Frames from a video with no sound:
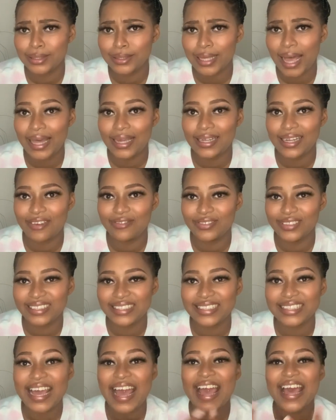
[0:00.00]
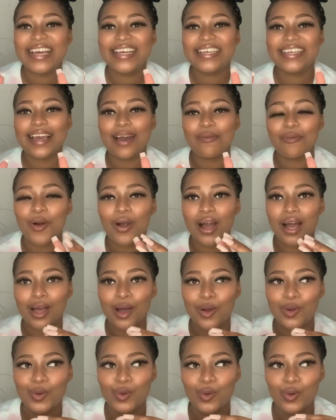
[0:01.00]
I love it. Ngiyabonga
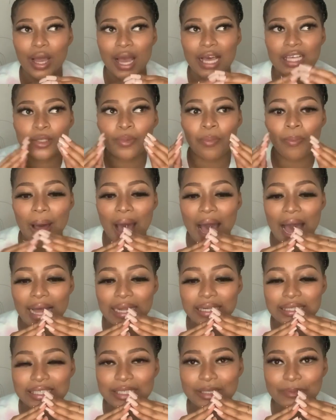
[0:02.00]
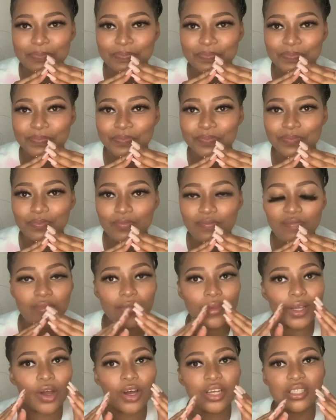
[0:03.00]
kakhulu, guys, but
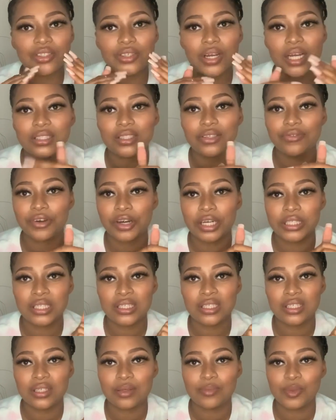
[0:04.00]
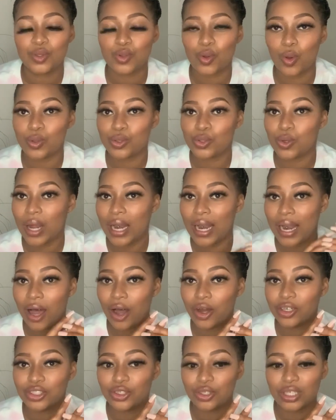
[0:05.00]
constructive criticism is also
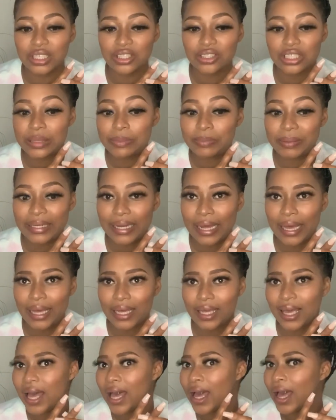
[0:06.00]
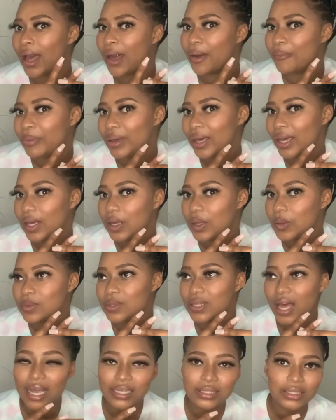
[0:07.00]
allowed. You can just be like,
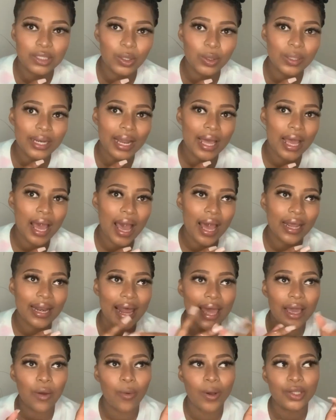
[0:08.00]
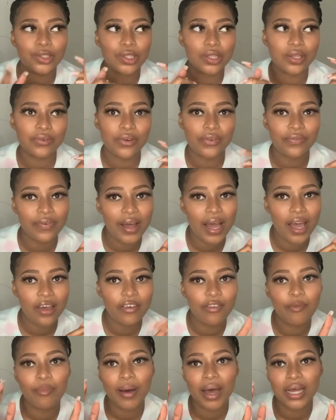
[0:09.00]
babes, I like 1, 2, 3, 4, 5,
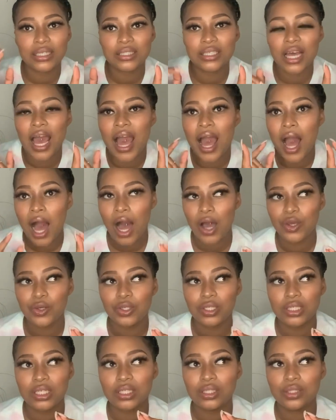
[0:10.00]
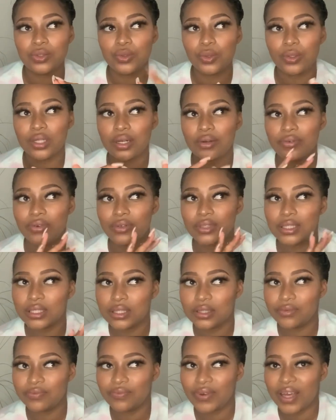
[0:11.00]
but how you did 2, 3, 4,
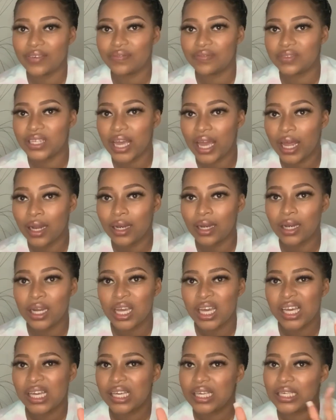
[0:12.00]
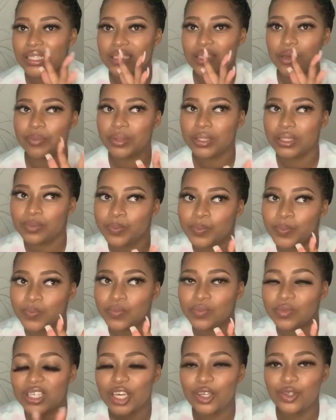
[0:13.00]
5, 10 is a bit,
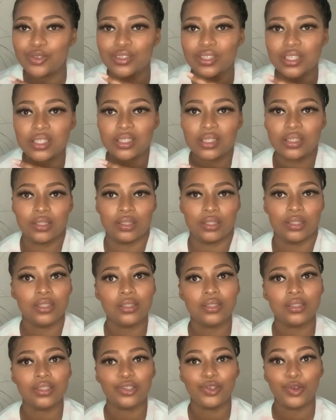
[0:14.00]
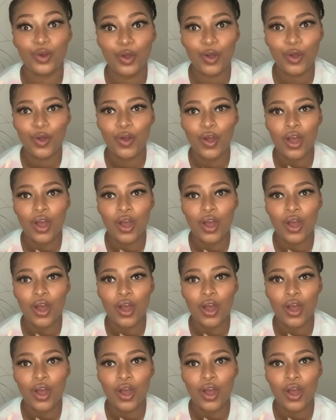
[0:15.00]
can you just, you know?